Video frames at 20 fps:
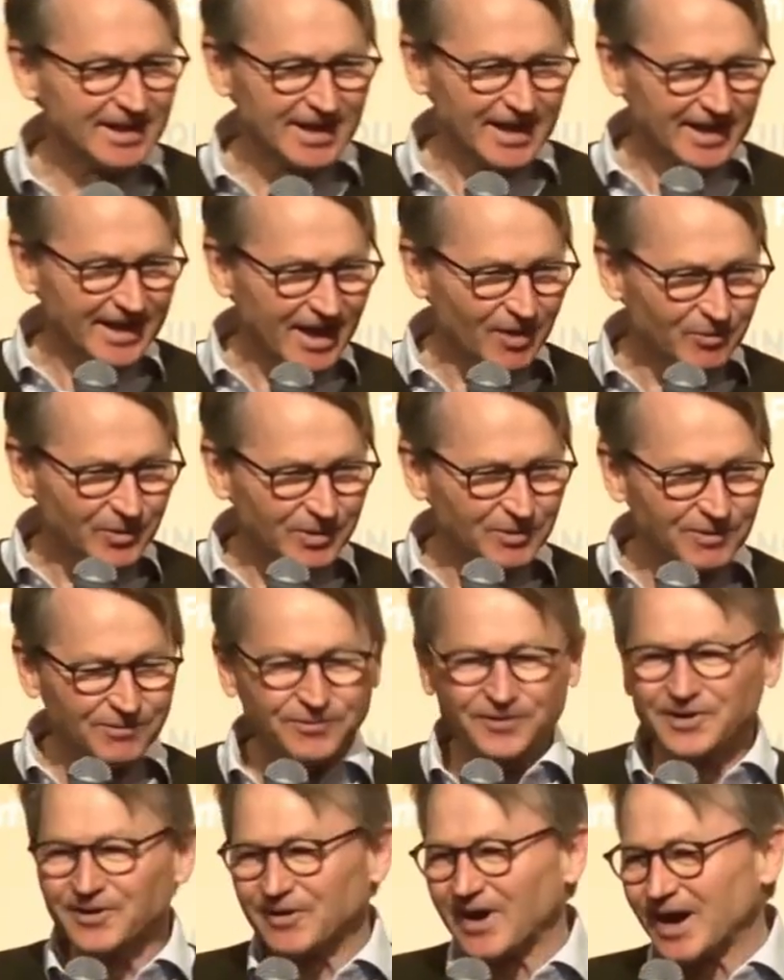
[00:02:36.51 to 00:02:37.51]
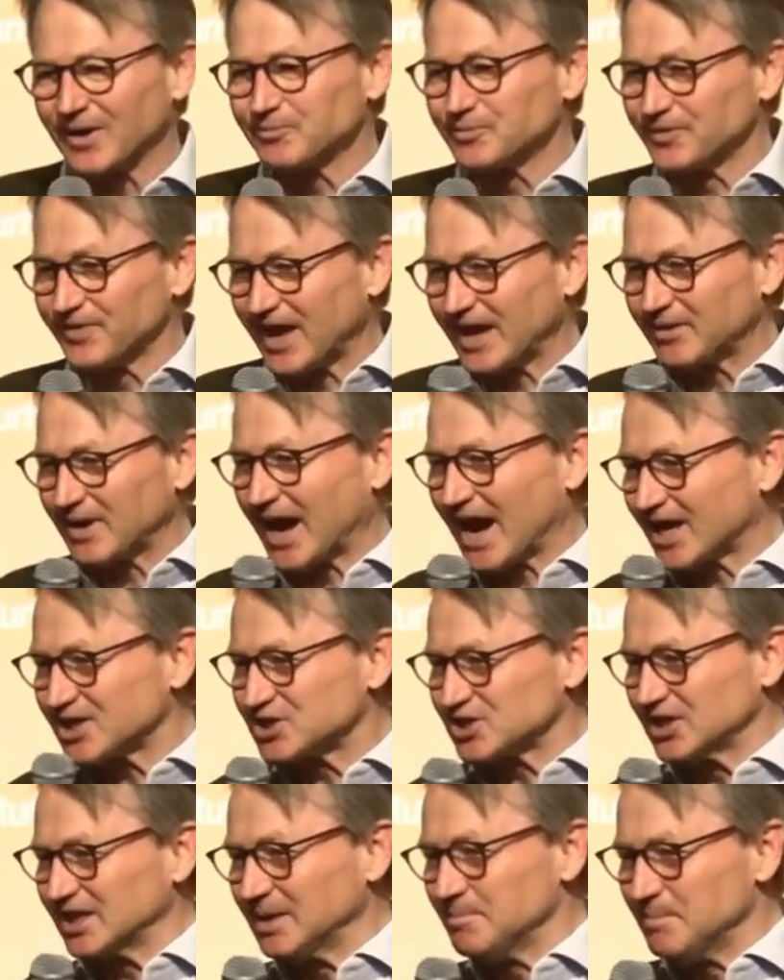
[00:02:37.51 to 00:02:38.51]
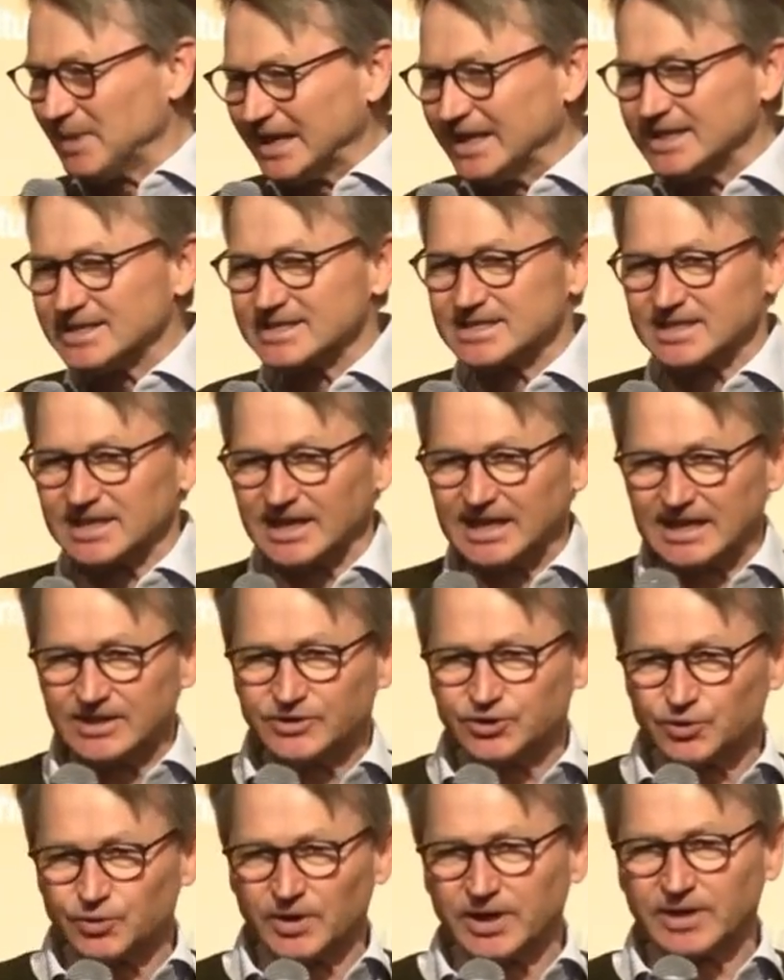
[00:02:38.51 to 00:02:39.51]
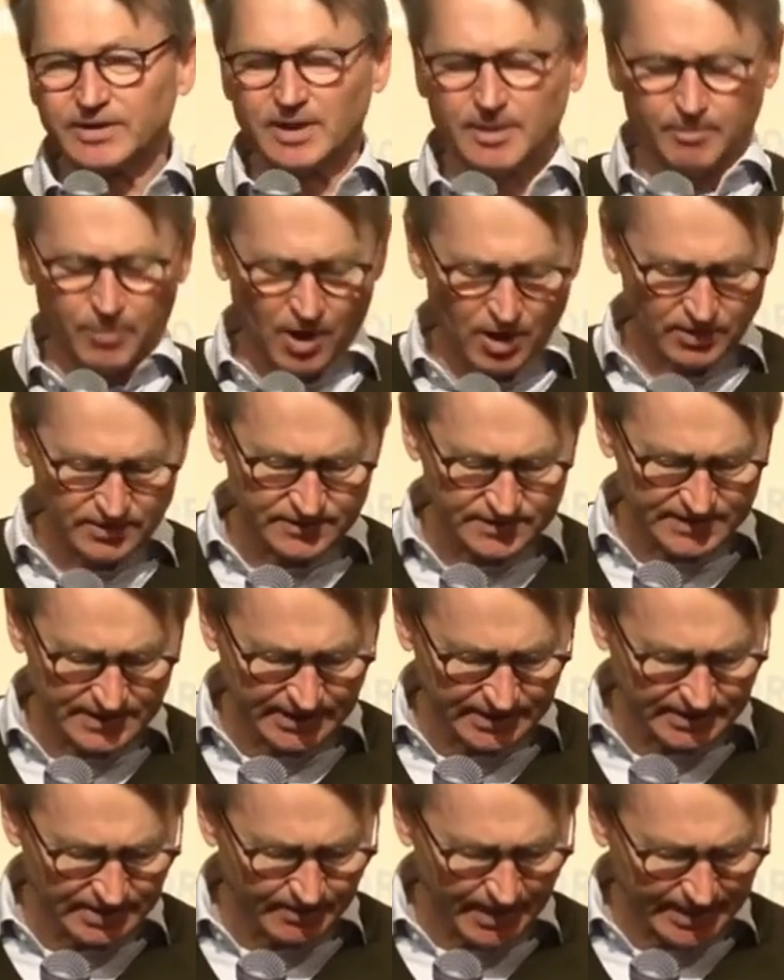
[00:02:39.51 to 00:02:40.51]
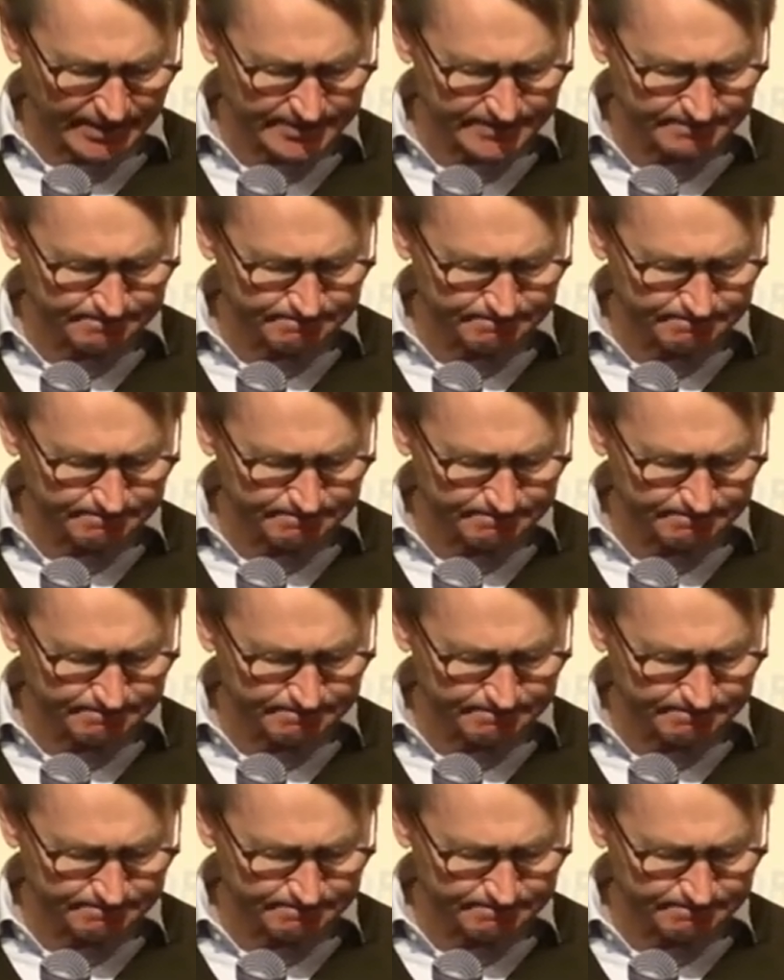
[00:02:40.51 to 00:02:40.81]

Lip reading: Now, we will figure out what that actually means during the policy debate.